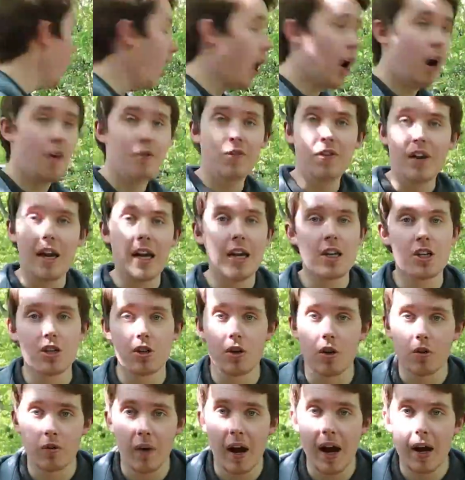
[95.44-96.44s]
of
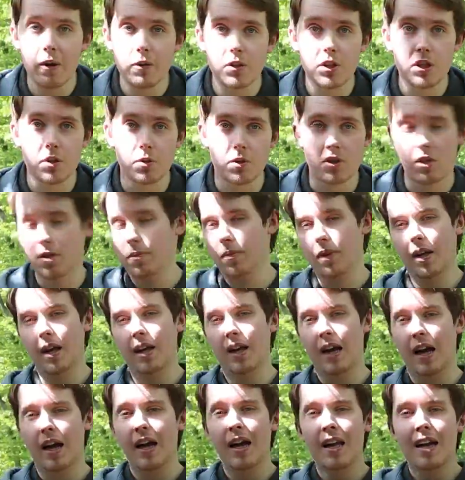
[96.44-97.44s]
nature around you or something
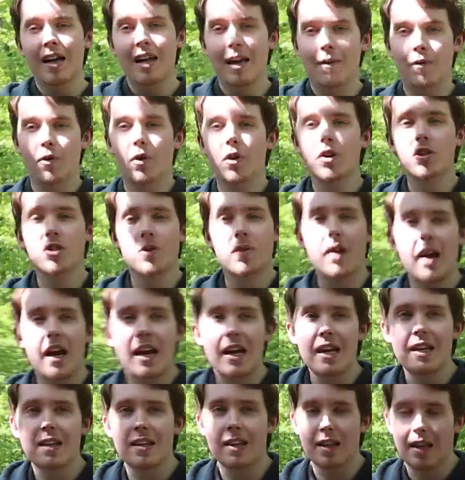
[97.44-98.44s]
like that. If you want to do
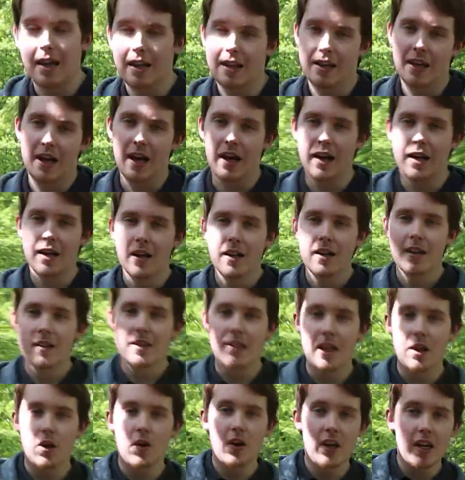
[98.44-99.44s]
anything like that,
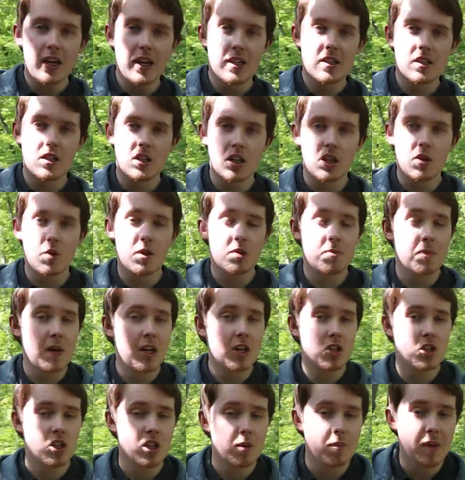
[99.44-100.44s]
then all you need to do is
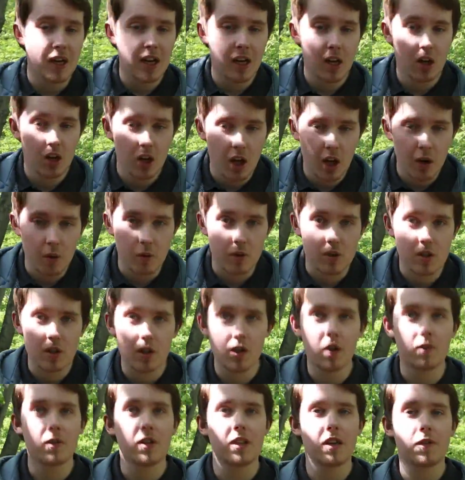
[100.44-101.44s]
make sure you make a
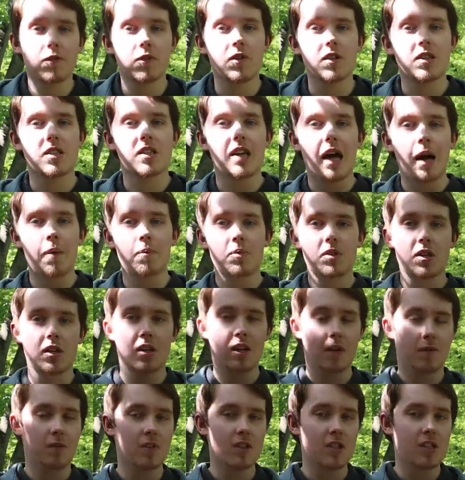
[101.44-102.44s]
note of the different steps and
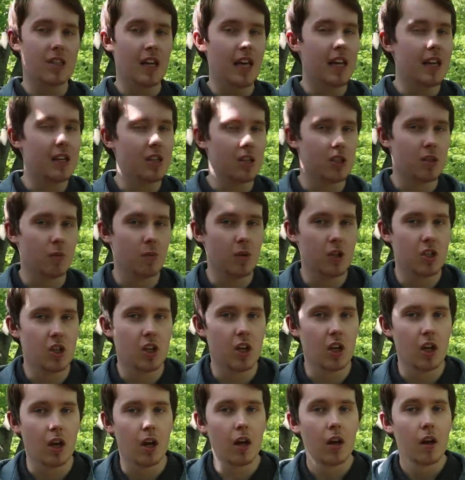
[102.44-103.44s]
the different stages in which
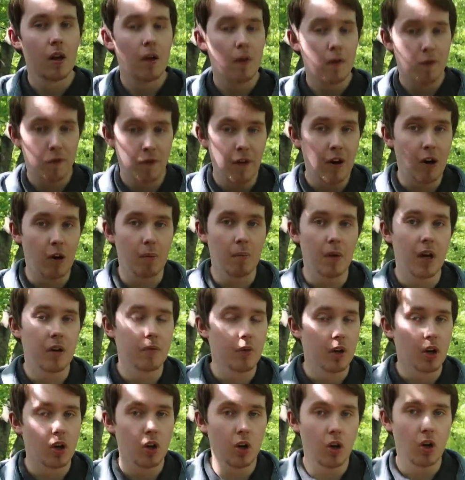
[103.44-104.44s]
you're going to film
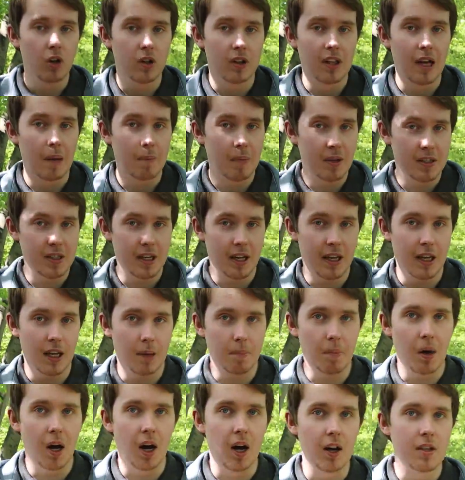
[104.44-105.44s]
and record that
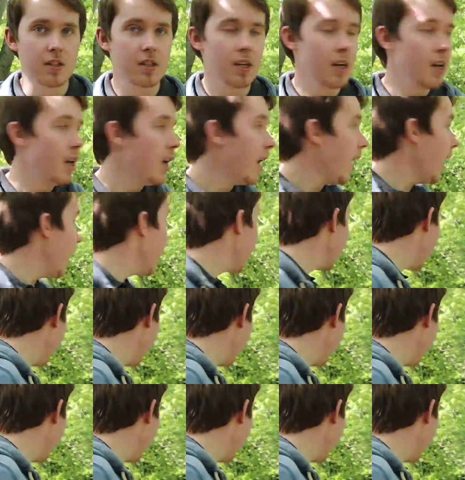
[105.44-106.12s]
particular part. And